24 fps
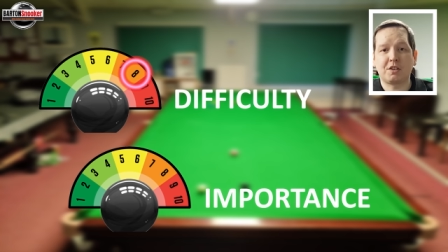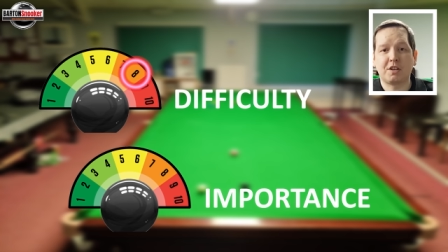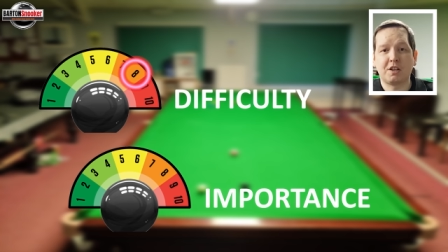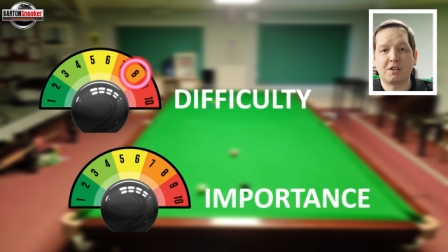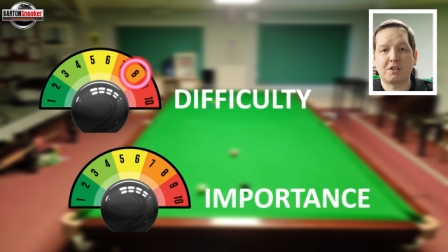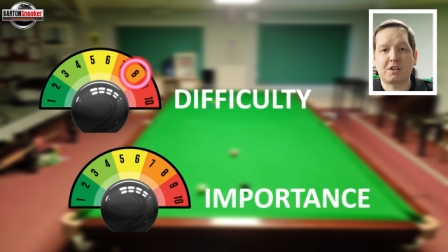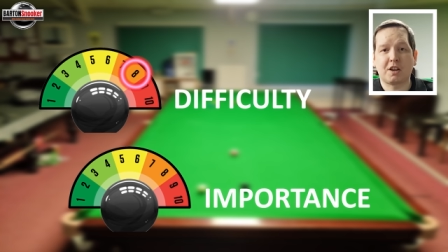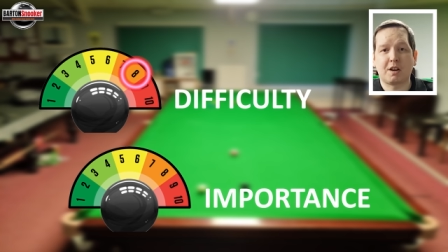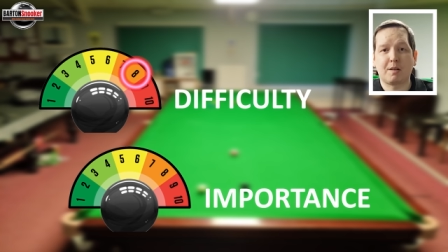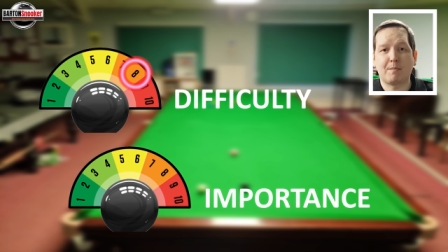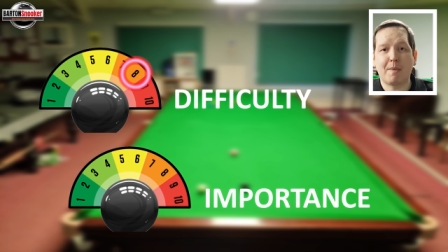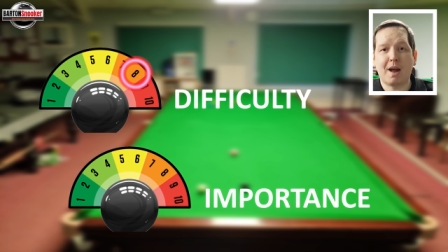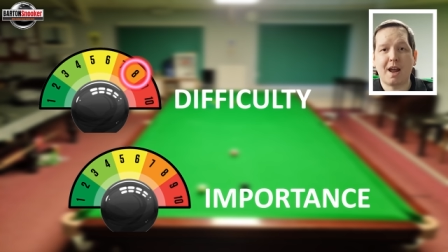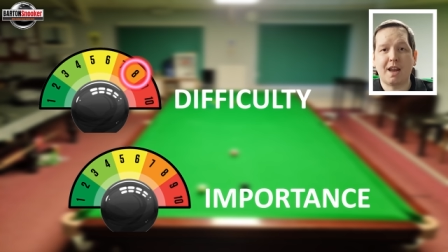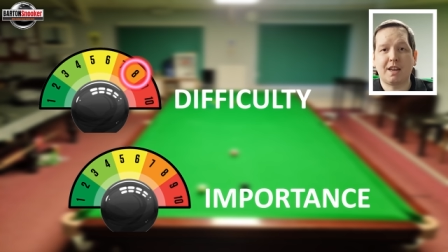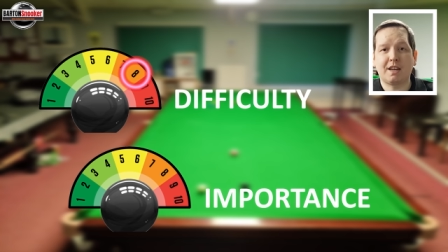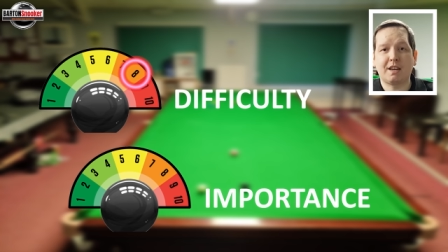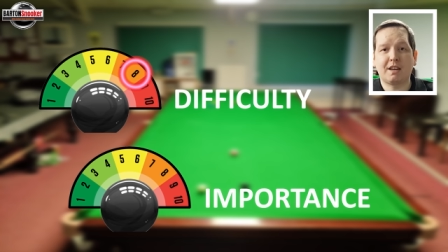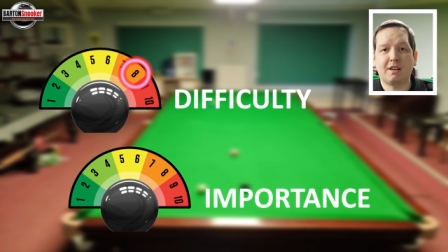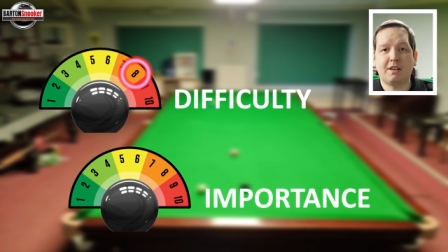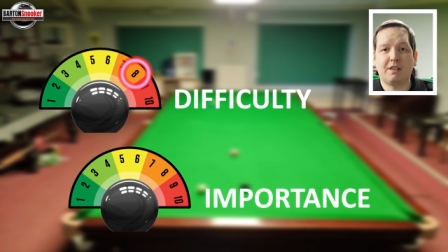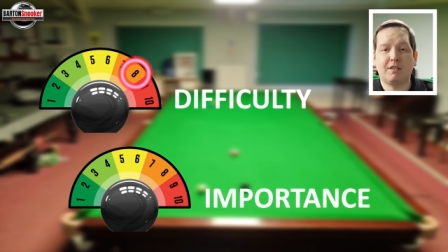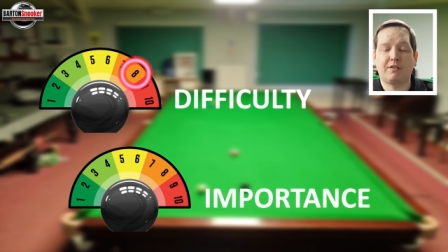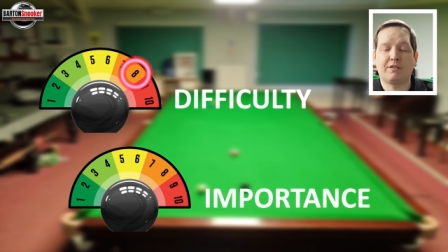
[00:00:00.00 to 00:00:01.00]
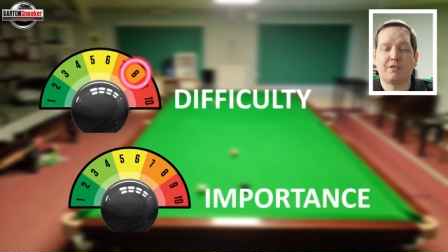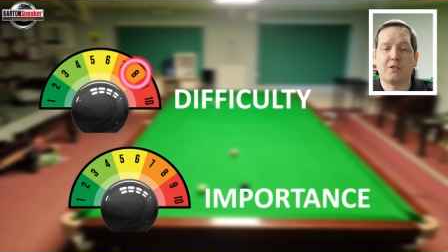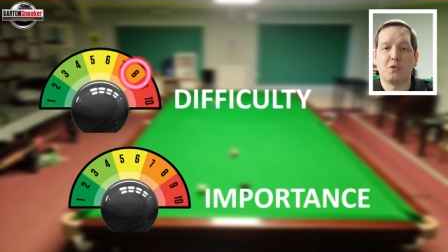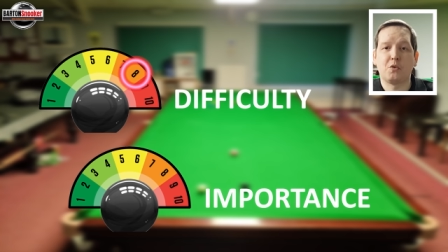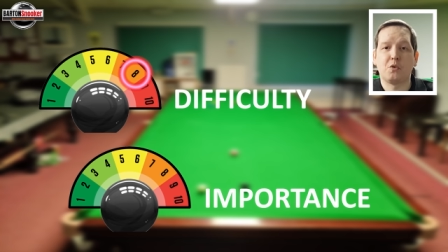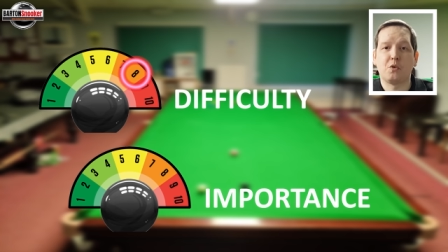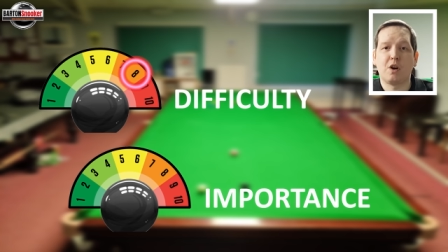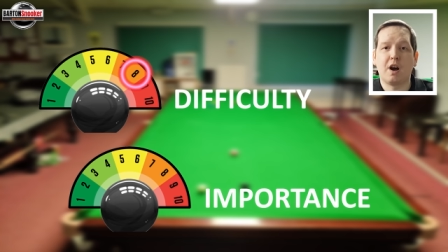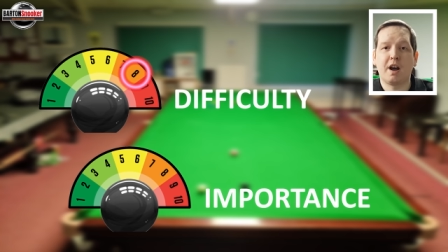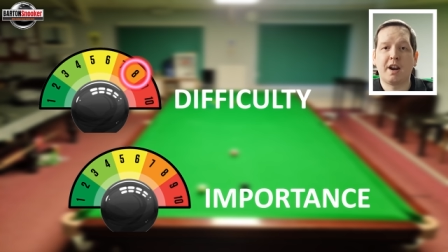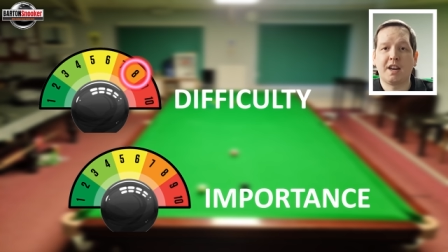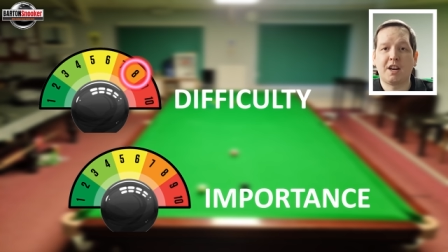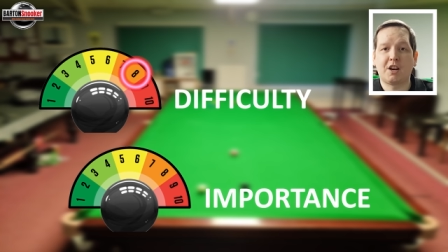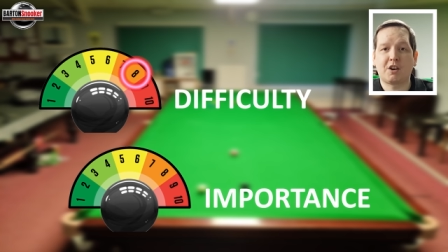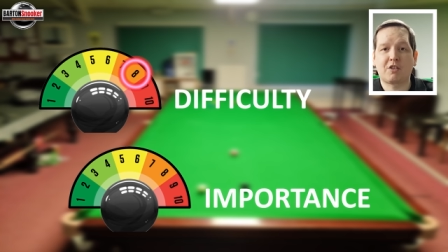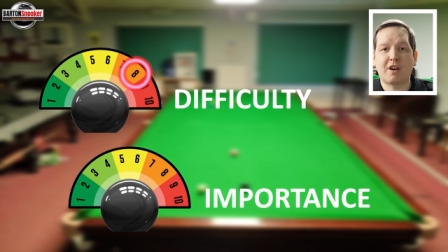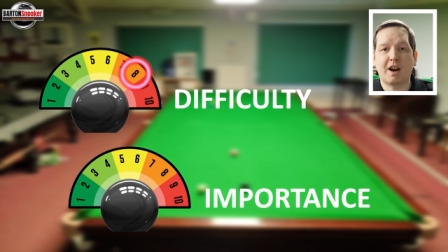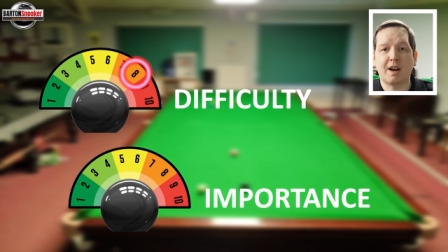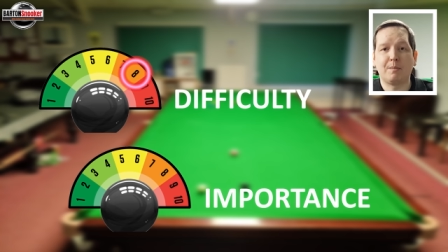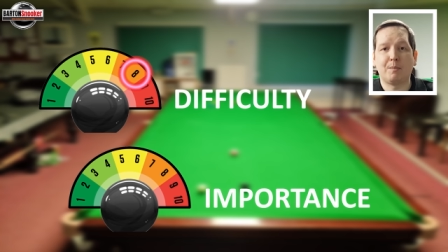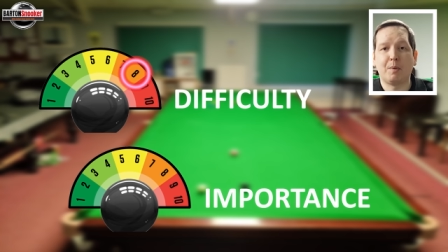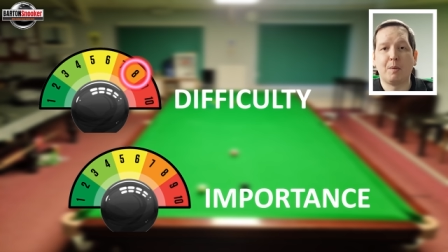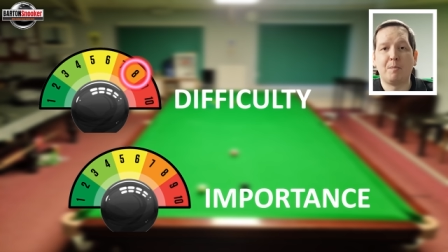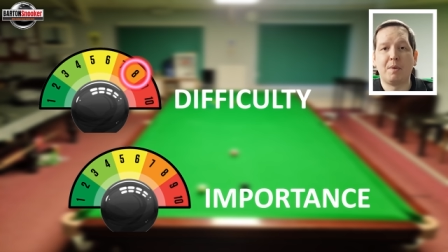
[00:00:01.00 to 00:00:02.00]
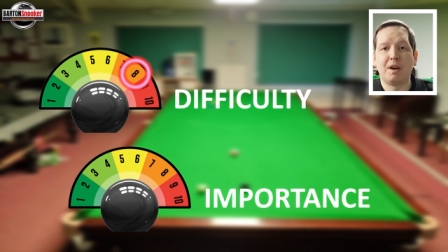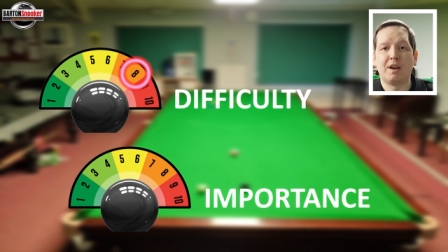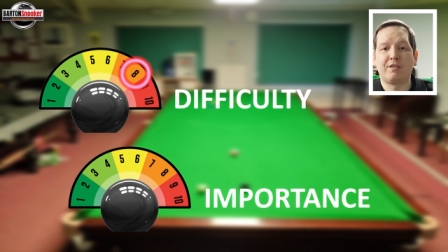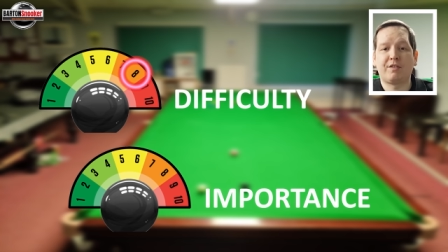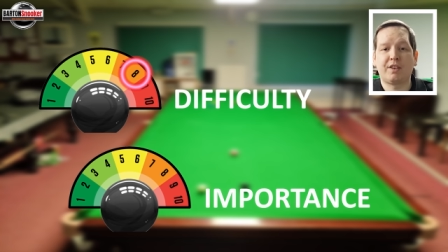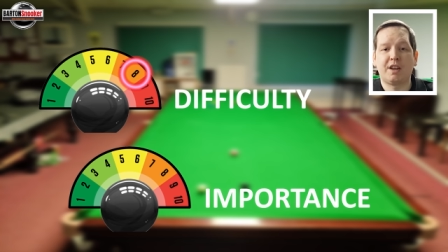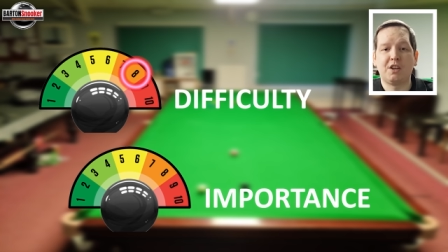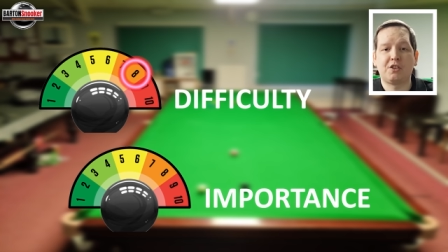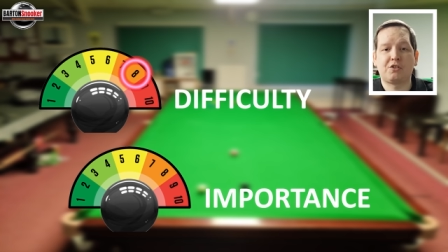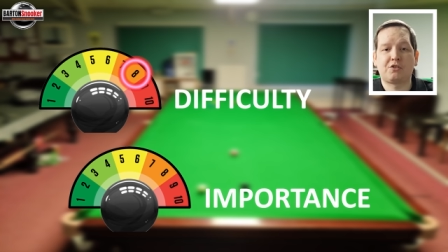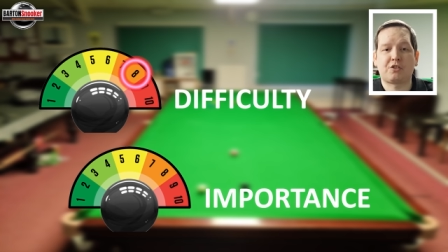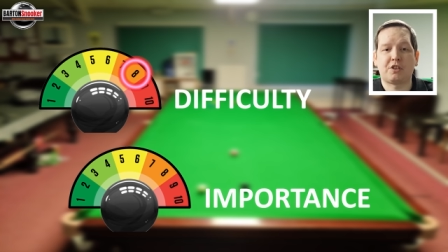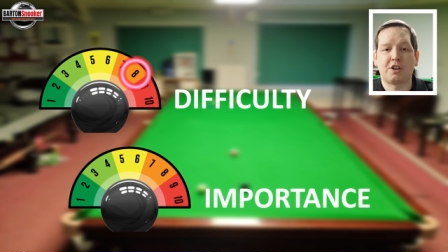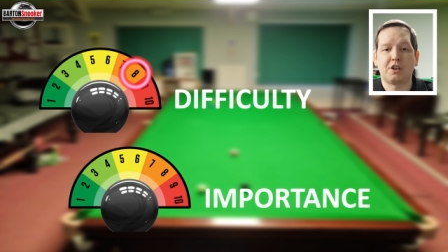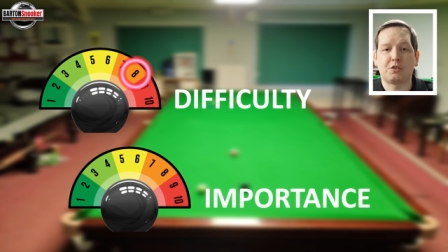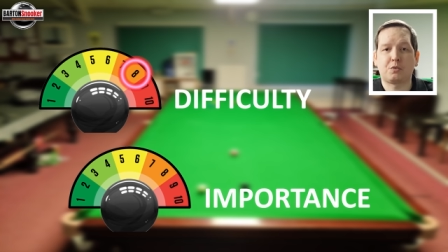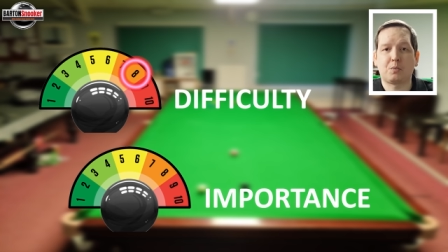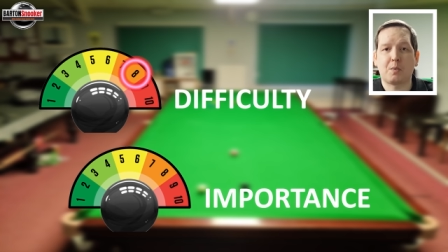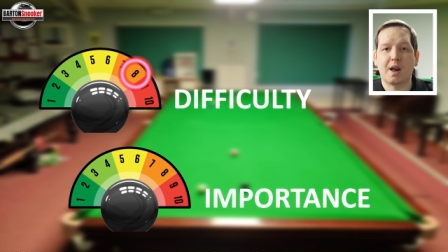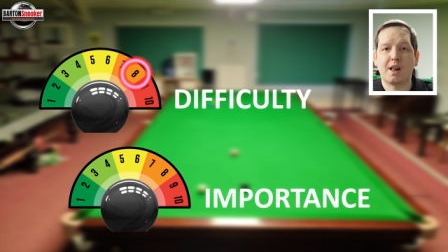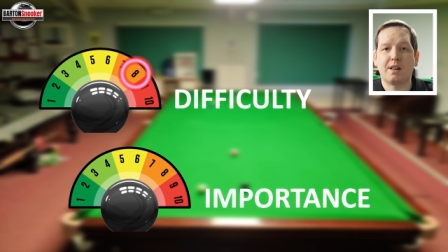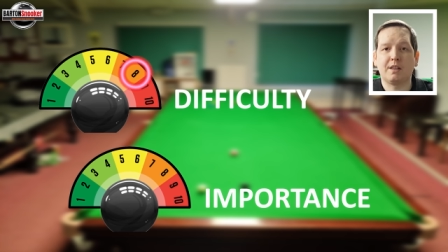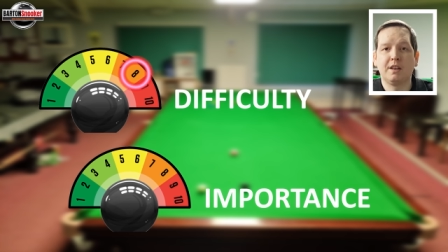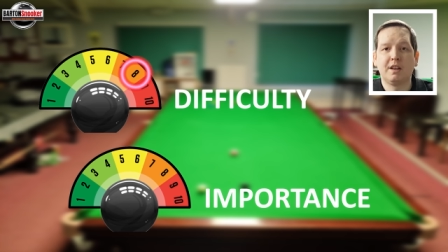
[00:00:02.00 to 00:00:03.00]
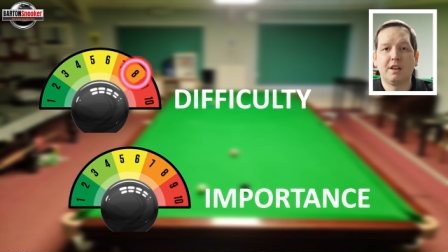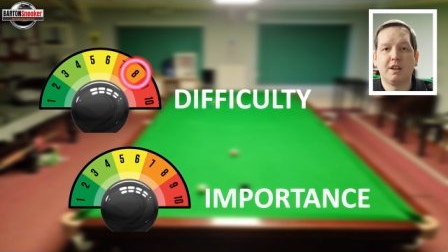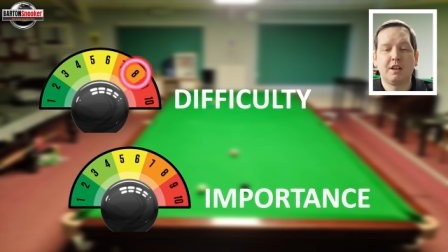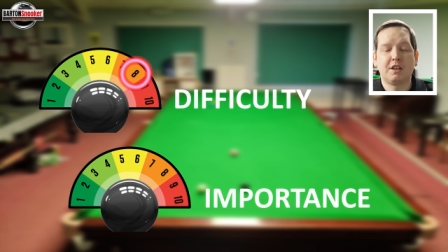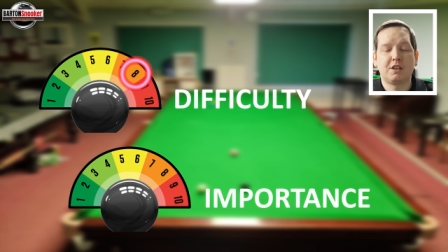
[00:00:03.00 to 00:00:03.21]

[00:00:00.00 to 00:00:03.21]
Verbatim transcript: and it's going to make for an incredible bit of history as well.